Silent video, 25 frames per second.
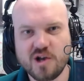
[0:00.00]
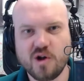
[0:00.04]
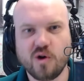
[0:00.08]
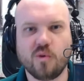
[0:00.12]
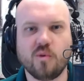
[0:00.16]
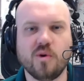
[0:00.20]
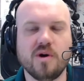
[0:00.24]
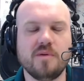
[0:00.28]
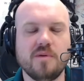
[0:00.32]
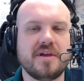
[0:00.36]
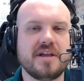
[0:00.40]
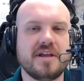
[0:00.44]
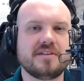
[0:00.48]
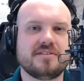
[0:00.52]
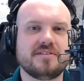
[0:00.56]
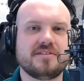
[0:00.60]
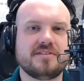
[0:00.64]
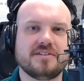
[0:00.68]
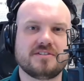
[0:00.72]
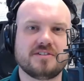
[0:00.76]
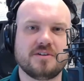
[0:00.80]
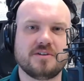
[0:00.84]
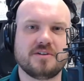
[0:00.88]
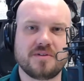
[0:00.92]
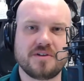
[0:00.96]
what makes it
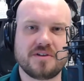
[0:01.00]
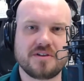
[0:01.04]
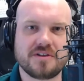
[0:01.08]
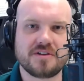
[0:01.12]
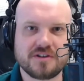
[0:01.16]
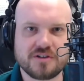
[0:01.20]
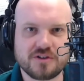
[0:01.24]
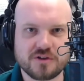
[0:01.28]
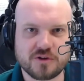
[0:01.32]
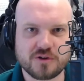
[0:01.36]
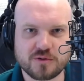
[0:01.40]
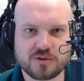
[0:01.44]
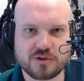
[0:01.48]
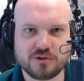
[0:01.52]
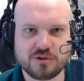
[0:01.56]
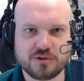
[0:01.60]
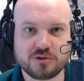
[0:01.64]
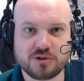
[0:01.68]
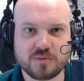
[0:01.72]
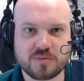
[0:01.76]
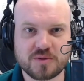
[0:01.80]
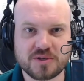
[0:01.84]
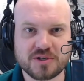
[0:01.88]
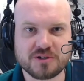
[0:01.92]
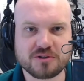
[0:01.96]
something you
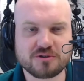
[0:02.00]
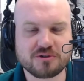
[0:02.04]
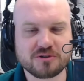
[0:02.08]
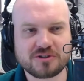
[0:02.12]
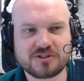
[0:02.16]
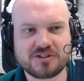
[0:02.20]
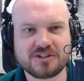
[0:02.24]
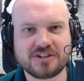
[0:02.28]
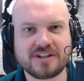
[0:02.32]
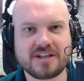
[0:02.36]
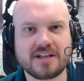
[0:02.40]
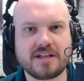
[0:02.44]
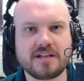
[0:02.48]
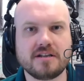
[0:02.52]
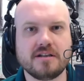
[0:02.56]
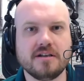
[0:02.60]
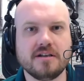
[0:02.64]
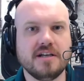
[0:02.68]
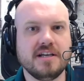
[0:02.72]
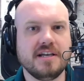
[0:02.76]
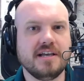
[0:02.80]
should be interested in,